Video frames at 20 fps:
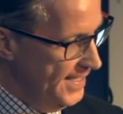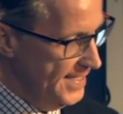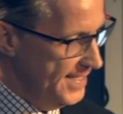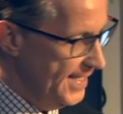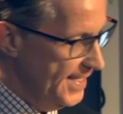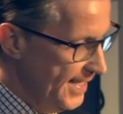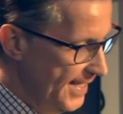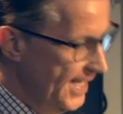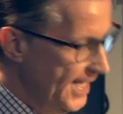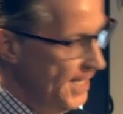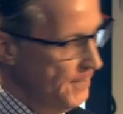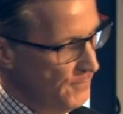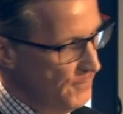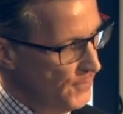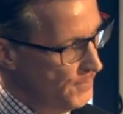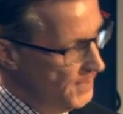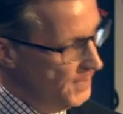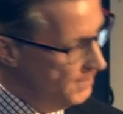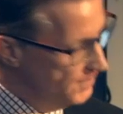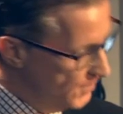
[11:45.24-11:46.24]
this, I came
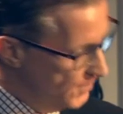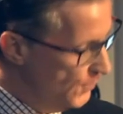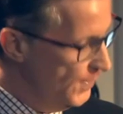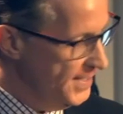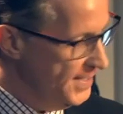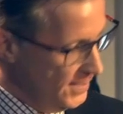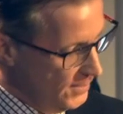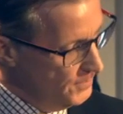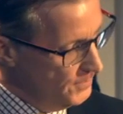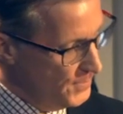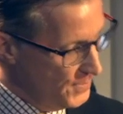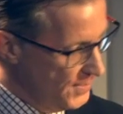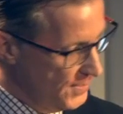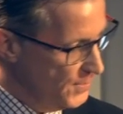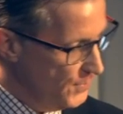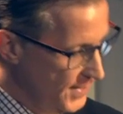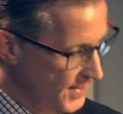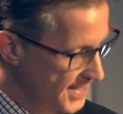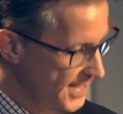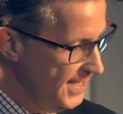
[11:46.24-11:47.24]
from almost
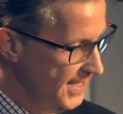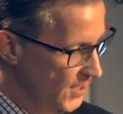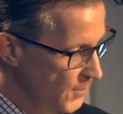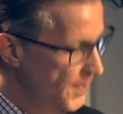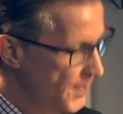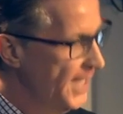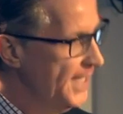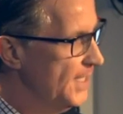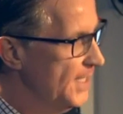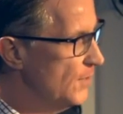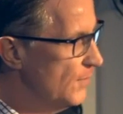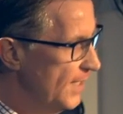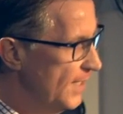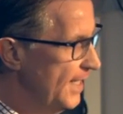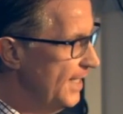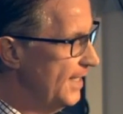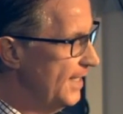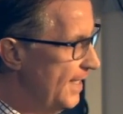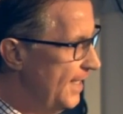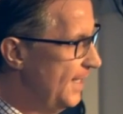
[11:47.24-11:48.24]
a 20-year
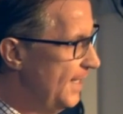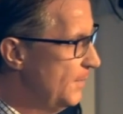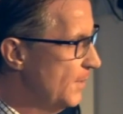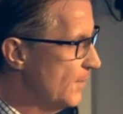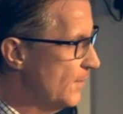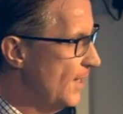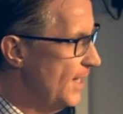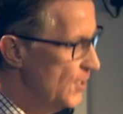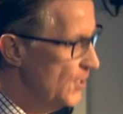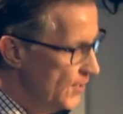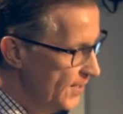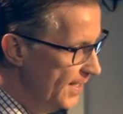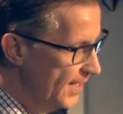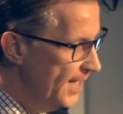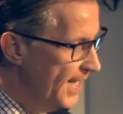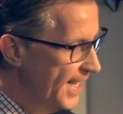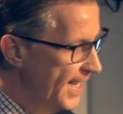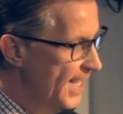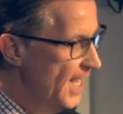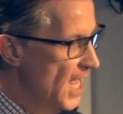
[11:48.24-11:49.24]
pedigree in immigration,
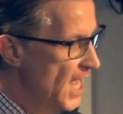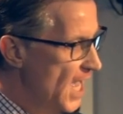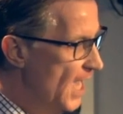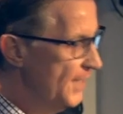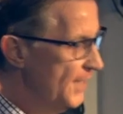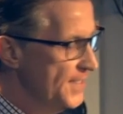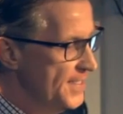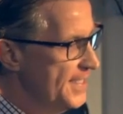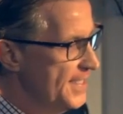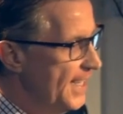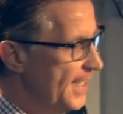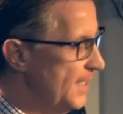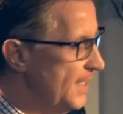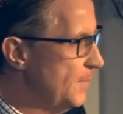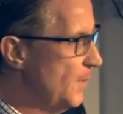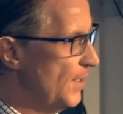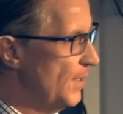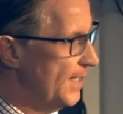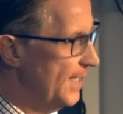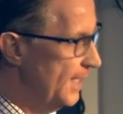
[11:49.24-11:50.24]
and I understand
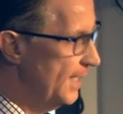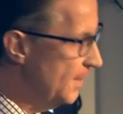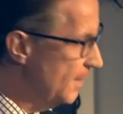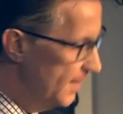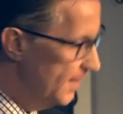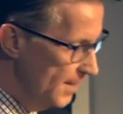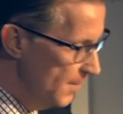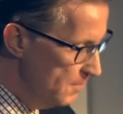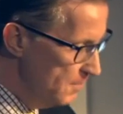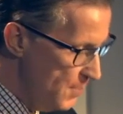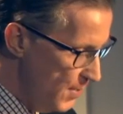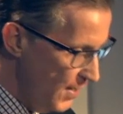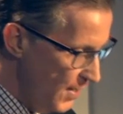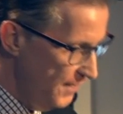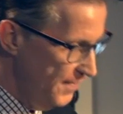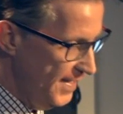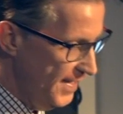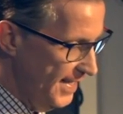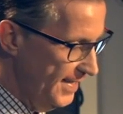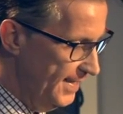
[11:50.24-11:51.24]
the market
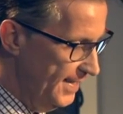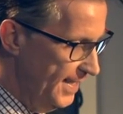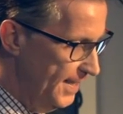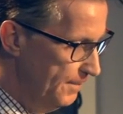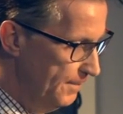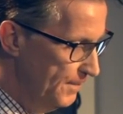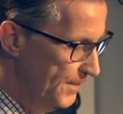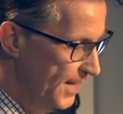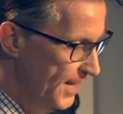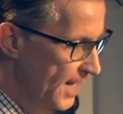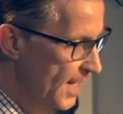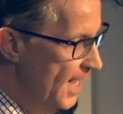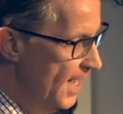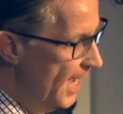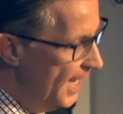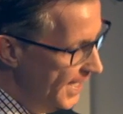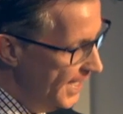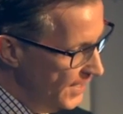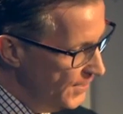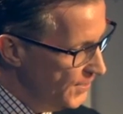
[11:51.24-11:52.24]
perfectly.
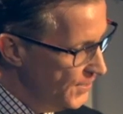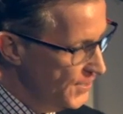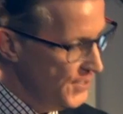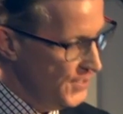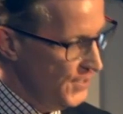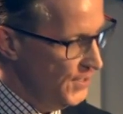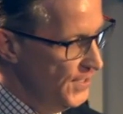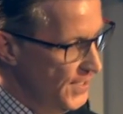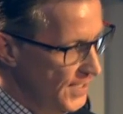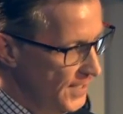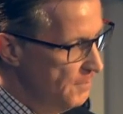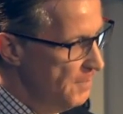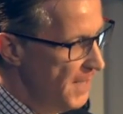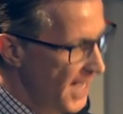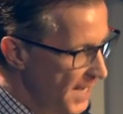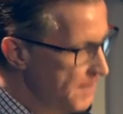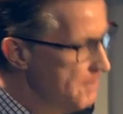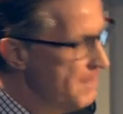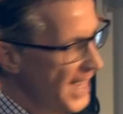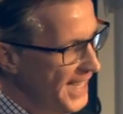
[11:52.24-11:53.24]
And I understood that
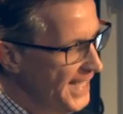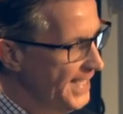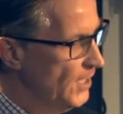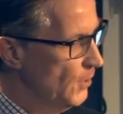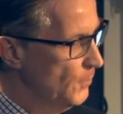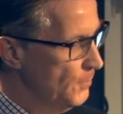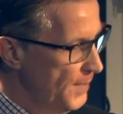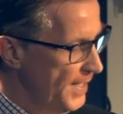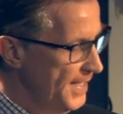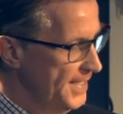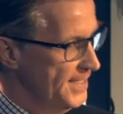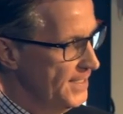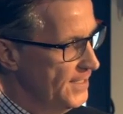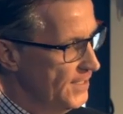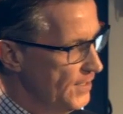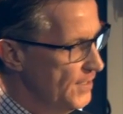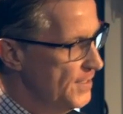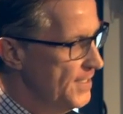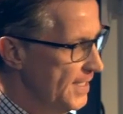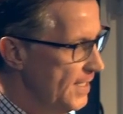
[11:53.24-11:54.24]
my main
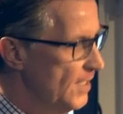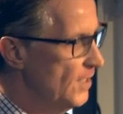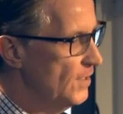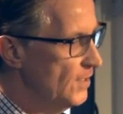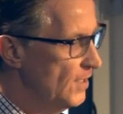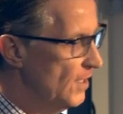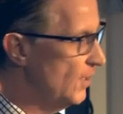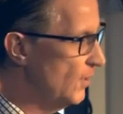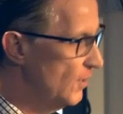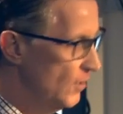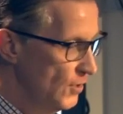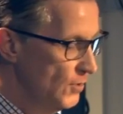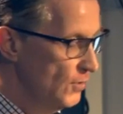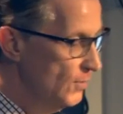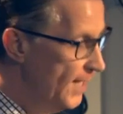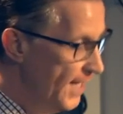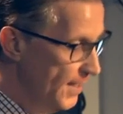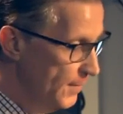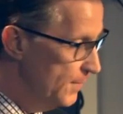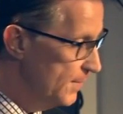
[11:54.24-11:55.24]
competitors in Hong Kong,
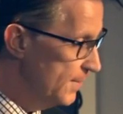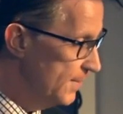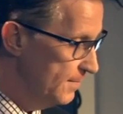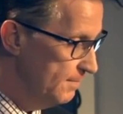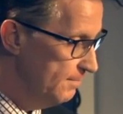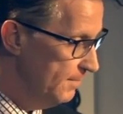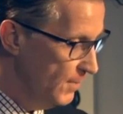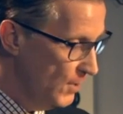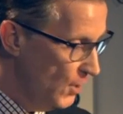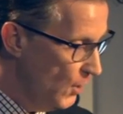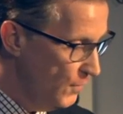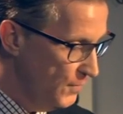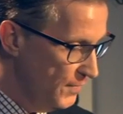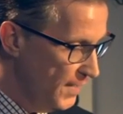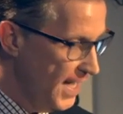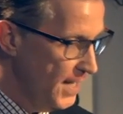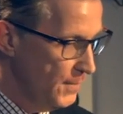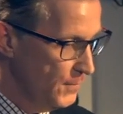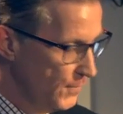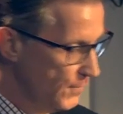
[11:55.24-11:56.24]
who I was a
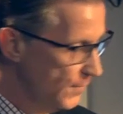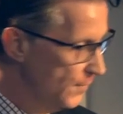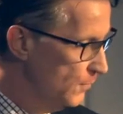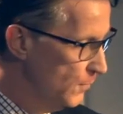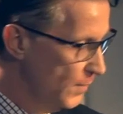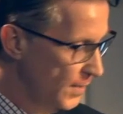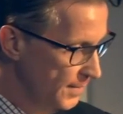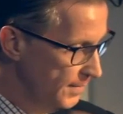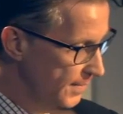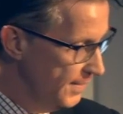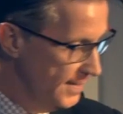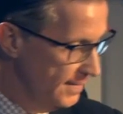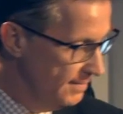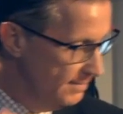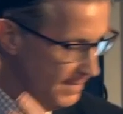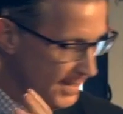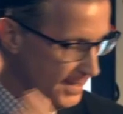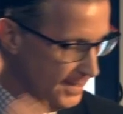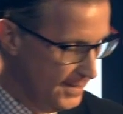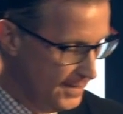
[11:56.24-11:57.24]
co-founder of one
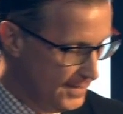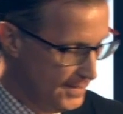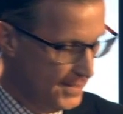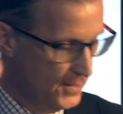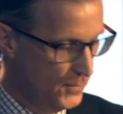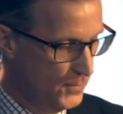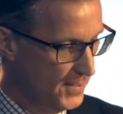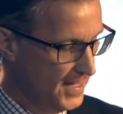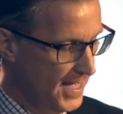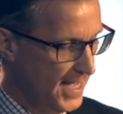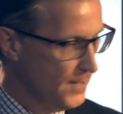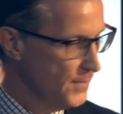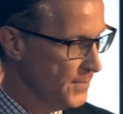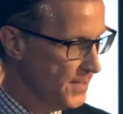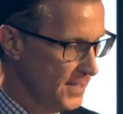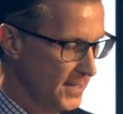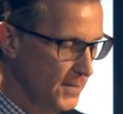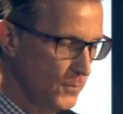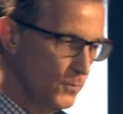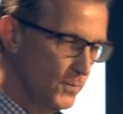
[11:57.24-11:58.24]
in
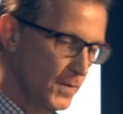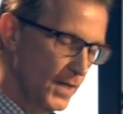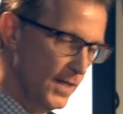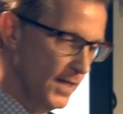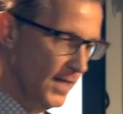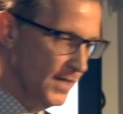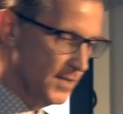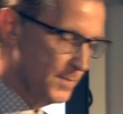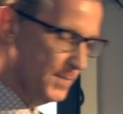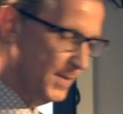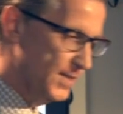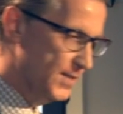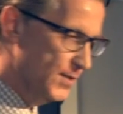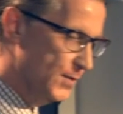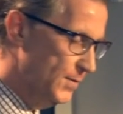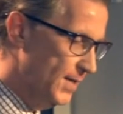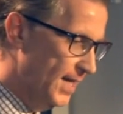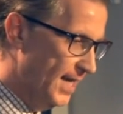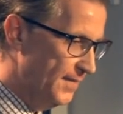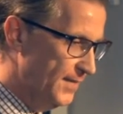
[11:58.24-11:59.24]
2000 and spent
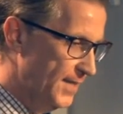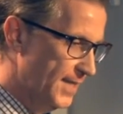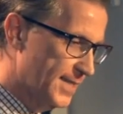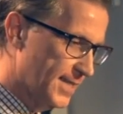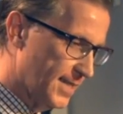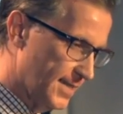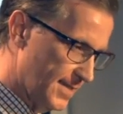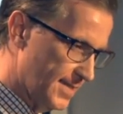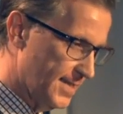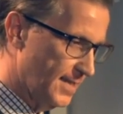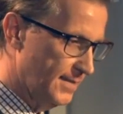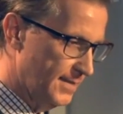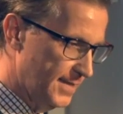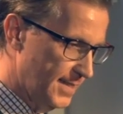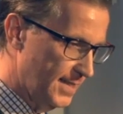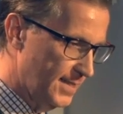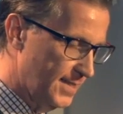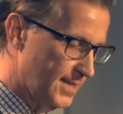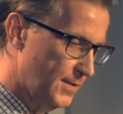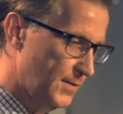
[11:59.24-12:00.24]
2.5 years
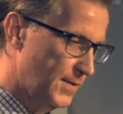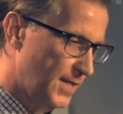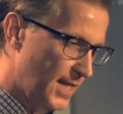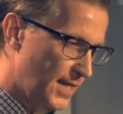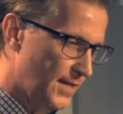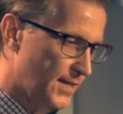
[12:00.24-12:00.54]
consulting to the